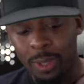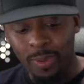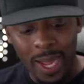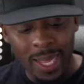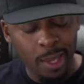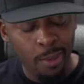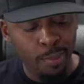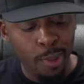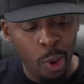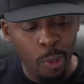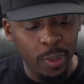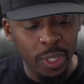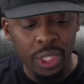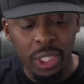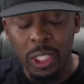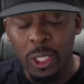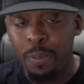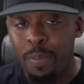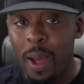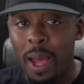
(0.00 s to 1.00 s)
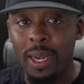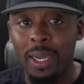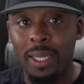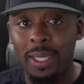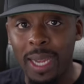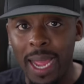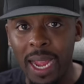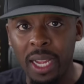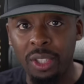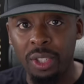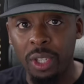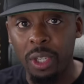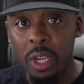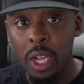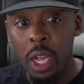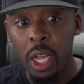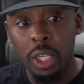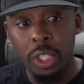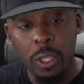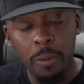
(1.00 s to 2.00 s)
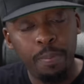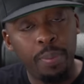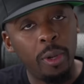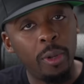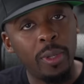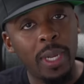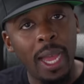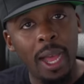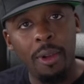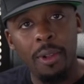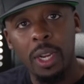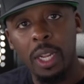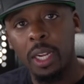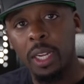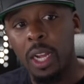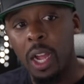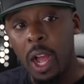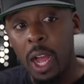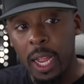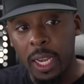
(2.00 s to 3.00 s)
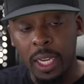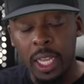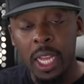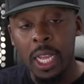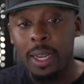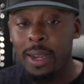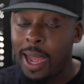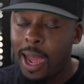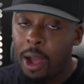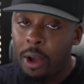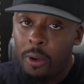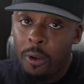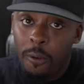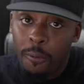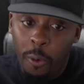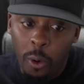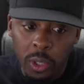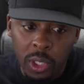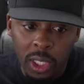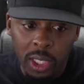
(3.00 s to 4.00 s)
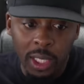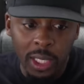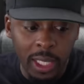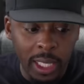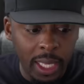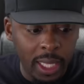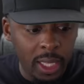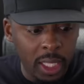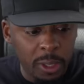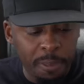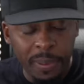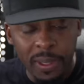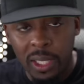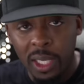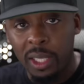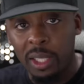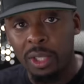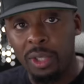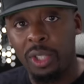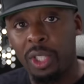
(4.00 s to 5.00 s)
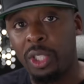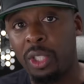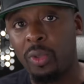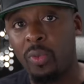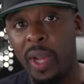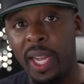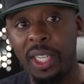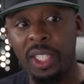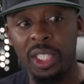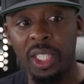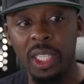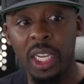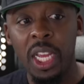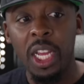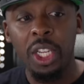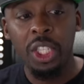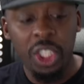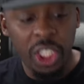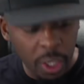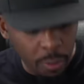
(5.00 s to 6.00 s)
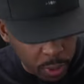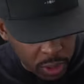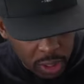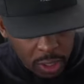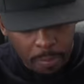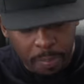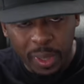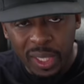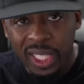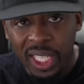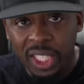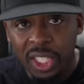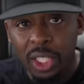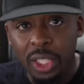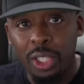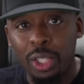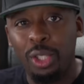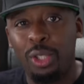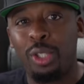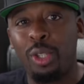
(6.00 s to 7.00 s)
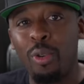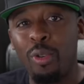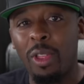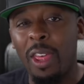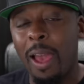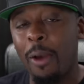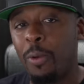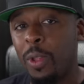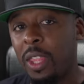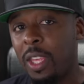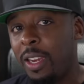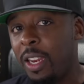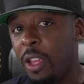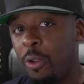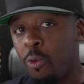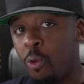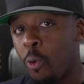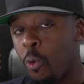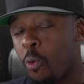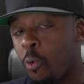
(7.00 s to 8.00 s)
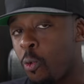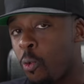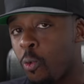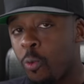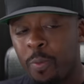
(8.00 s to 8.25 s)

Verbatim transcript: That's why the moment she spotted danger, she pulled out a gun. Now, fortunately, in this particular situation, she was in a position to do that with any